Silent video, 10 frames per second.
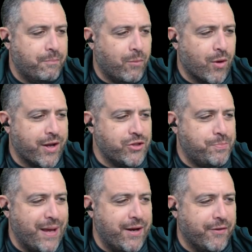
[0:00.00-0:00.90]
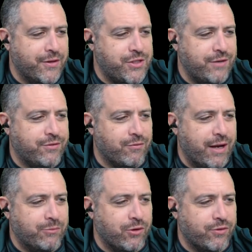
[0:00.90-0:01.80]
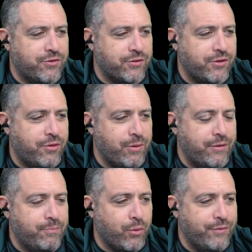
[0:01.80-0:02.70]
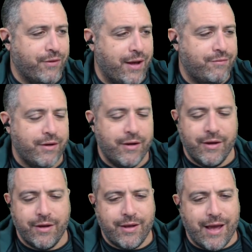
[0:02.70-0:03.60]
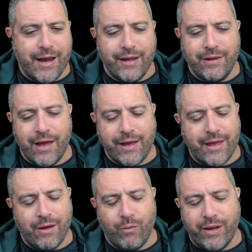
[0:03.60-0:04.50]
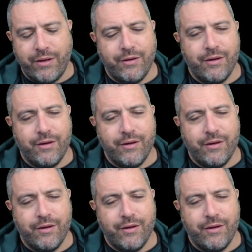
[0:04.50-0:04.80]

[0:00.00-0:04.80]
Mortgage bet on the Chiefs and Rams over 63.5. God, I can't wait.